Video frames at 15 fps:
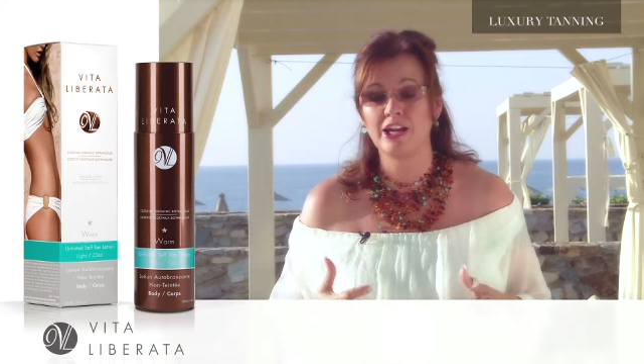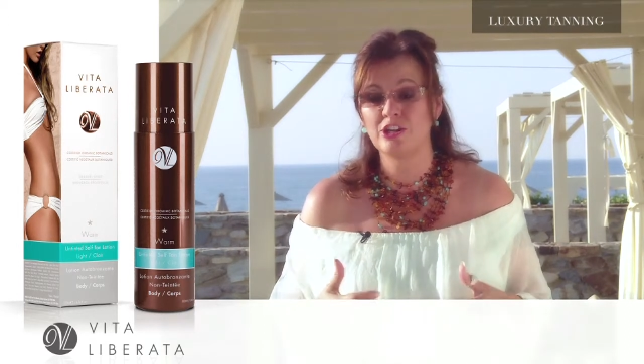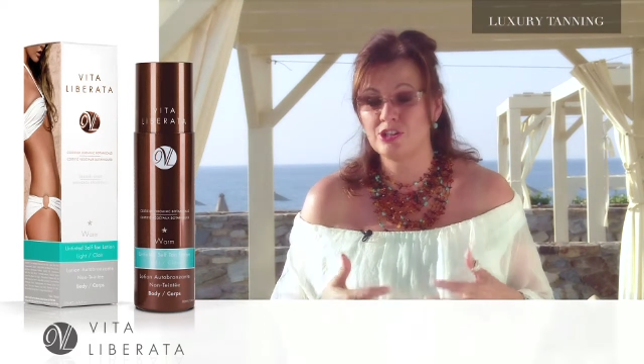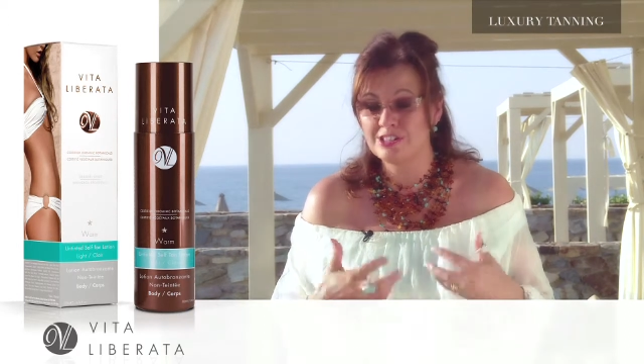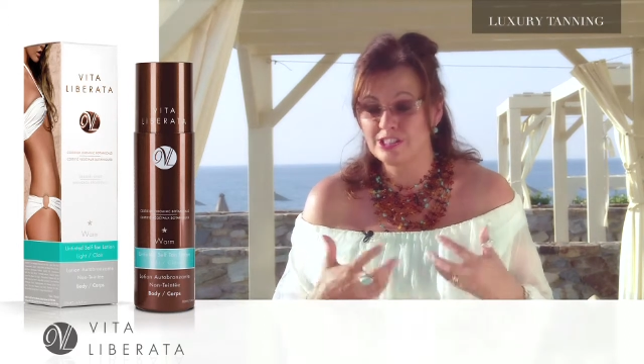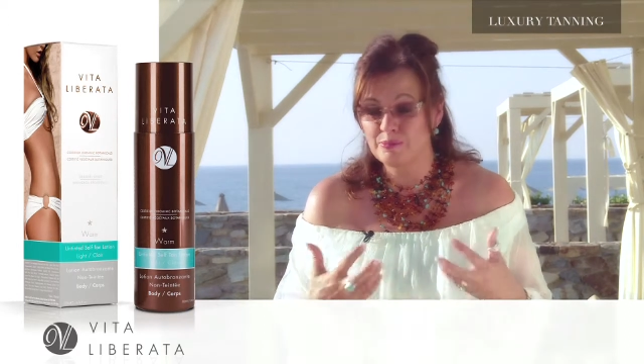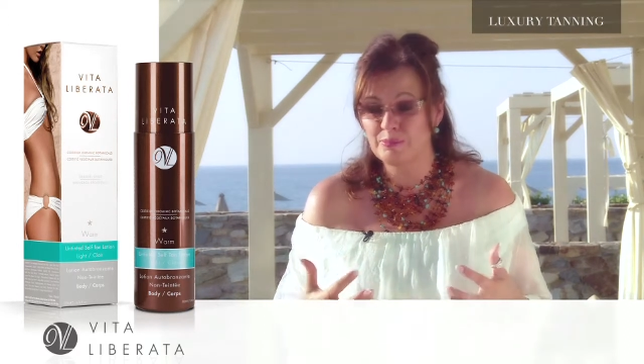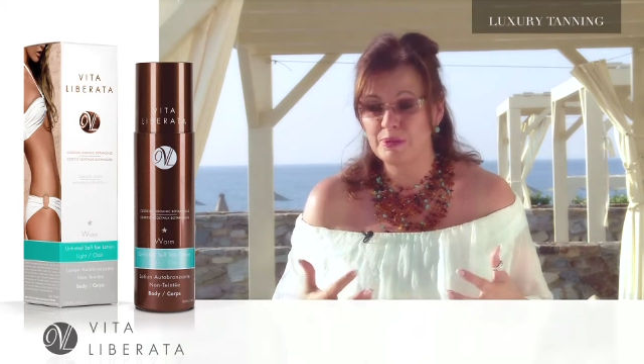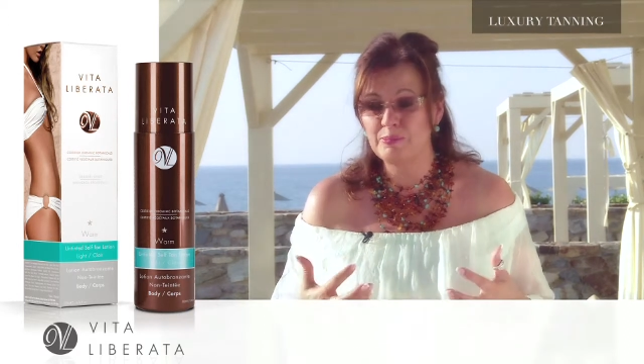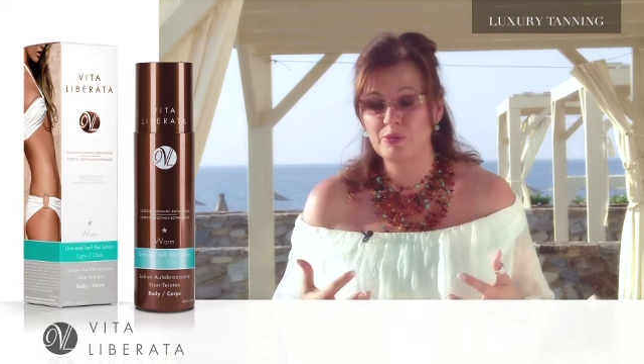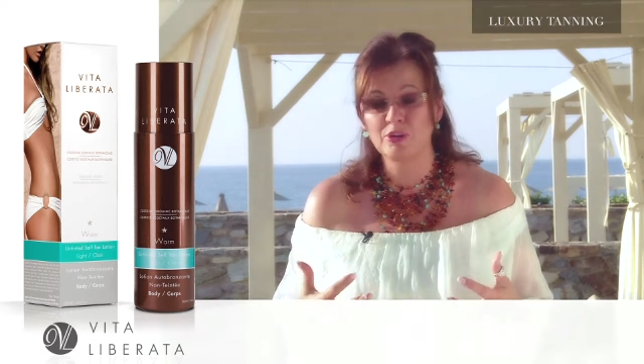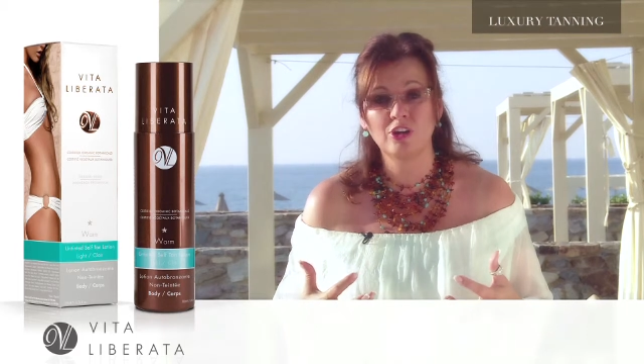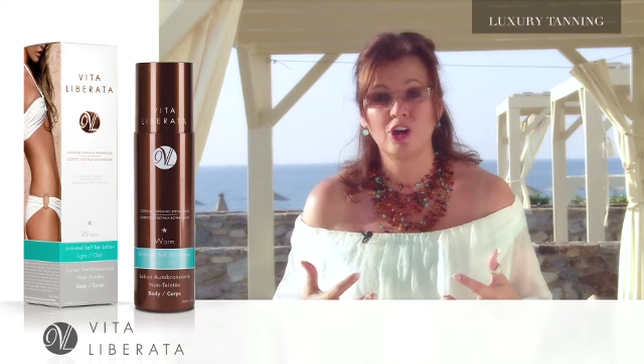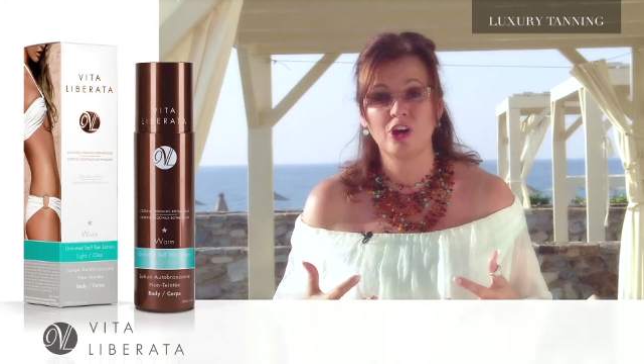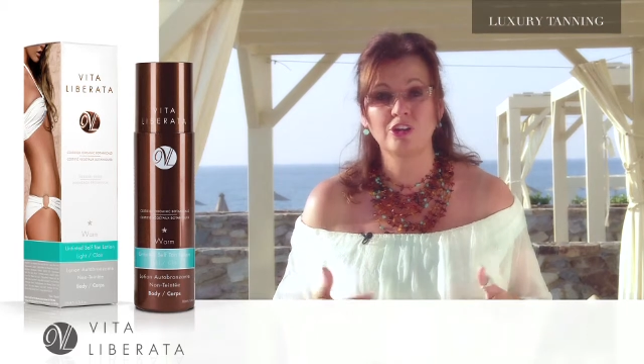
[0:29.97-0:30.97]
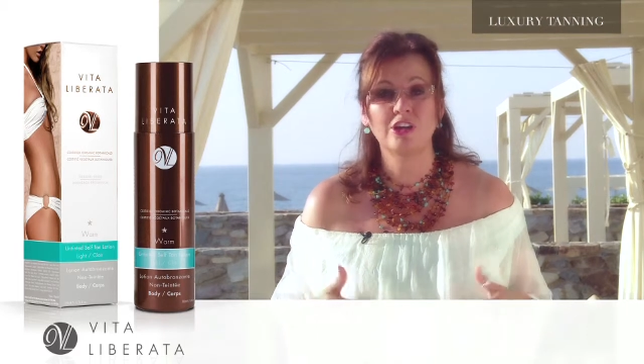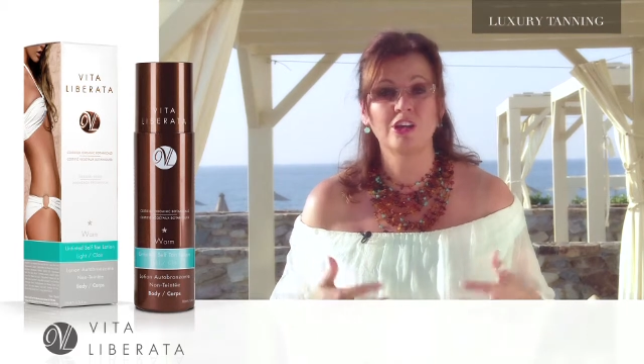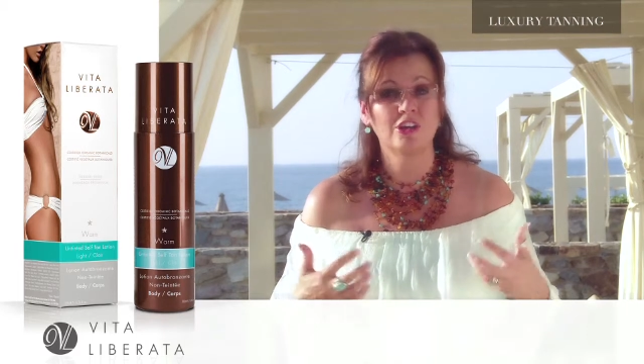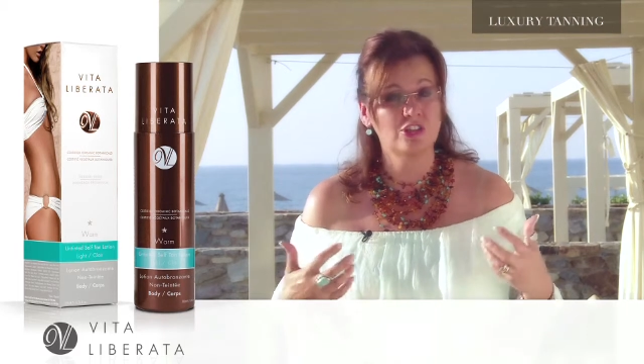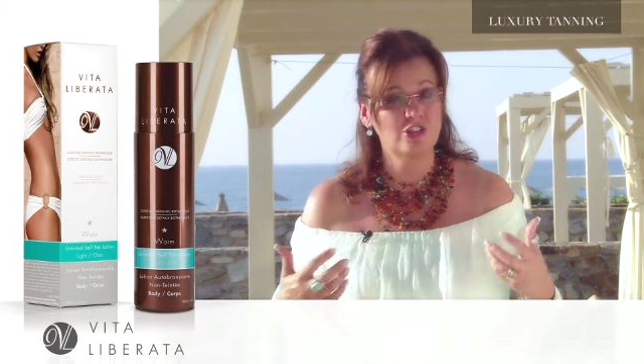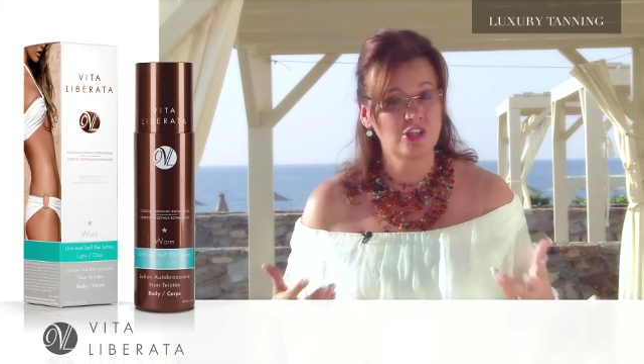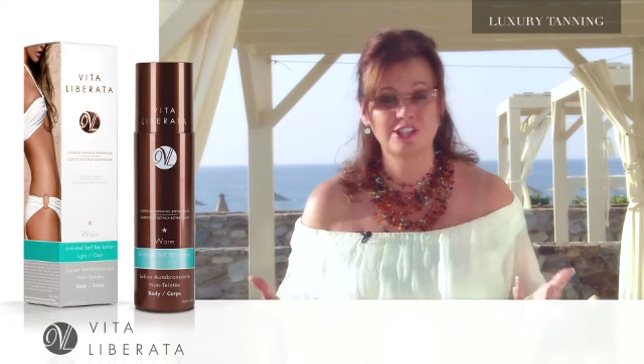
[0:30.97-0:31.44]
And you simply put it on
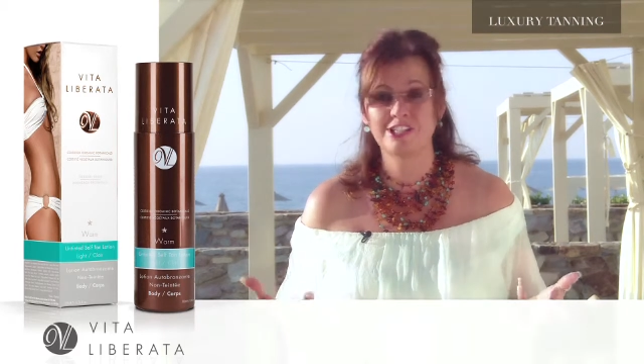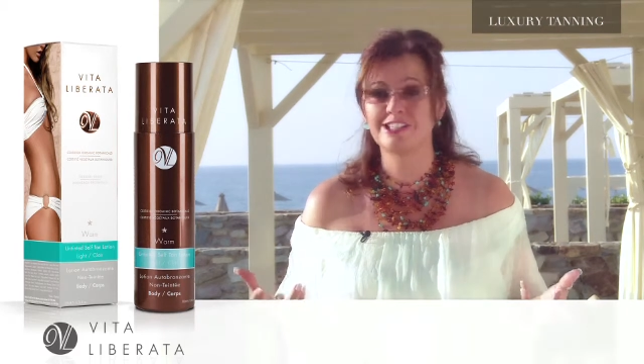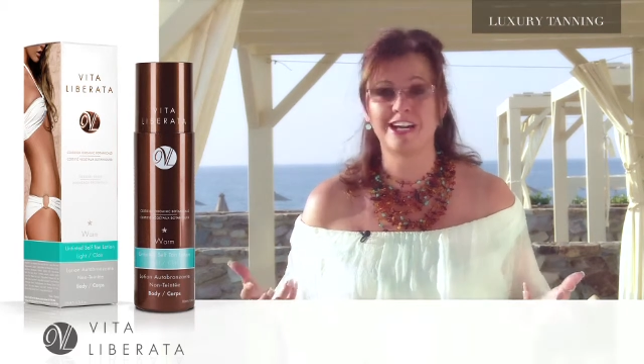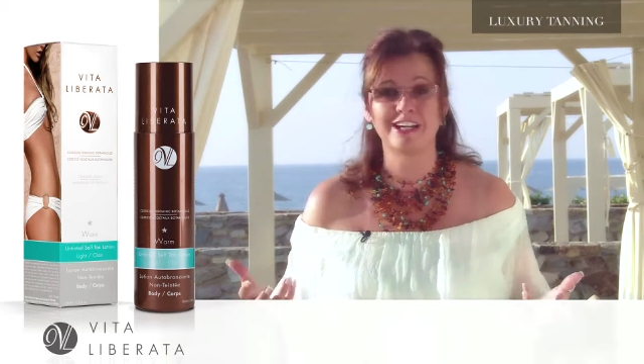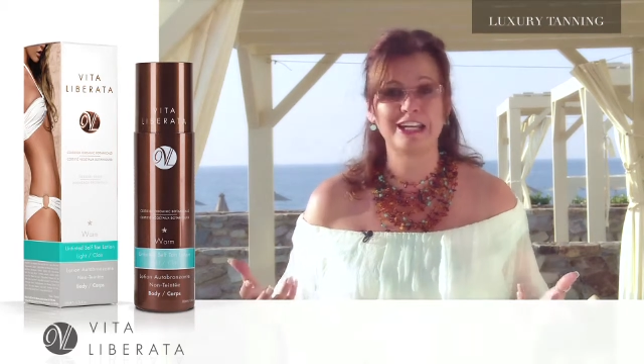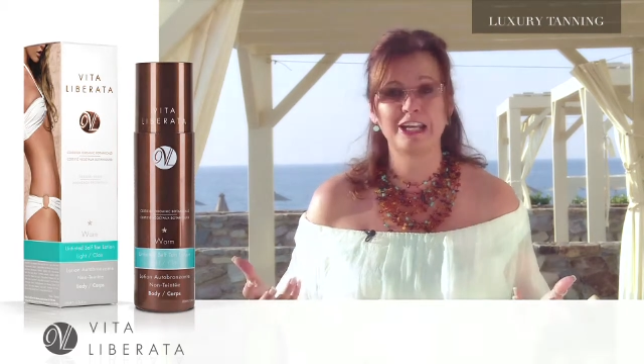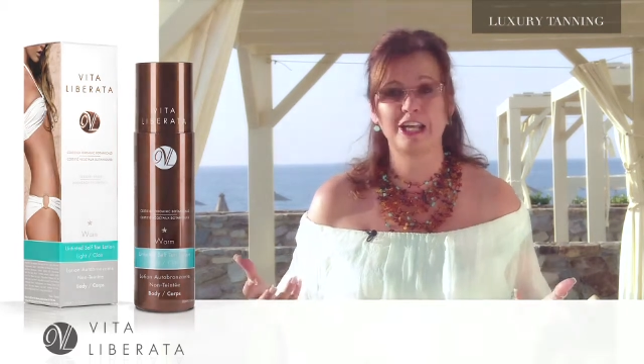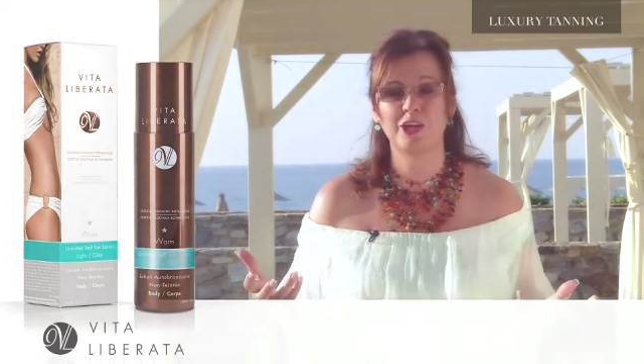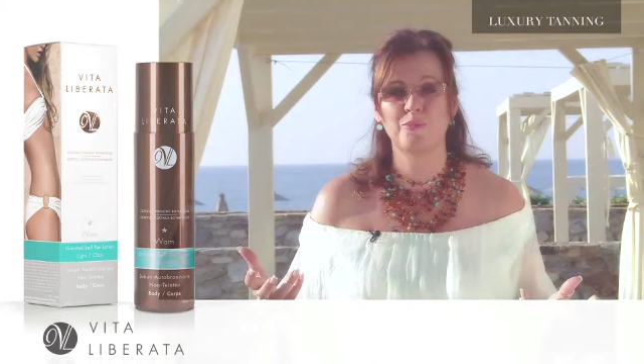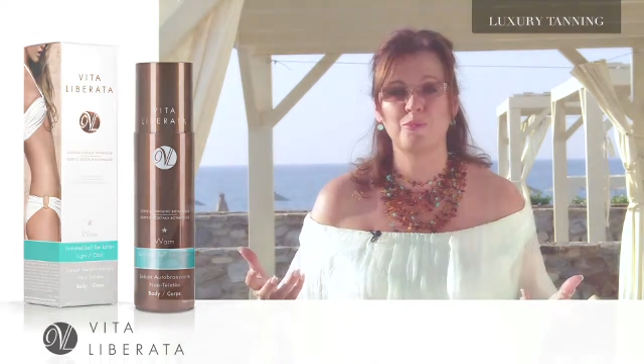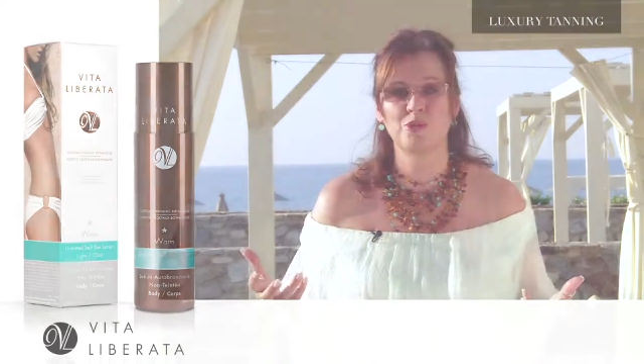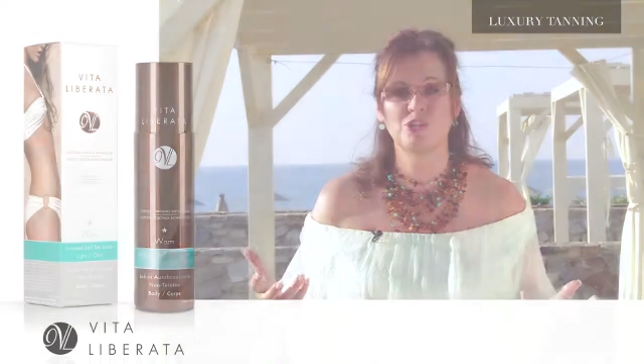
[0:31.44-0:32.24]
just exactly like a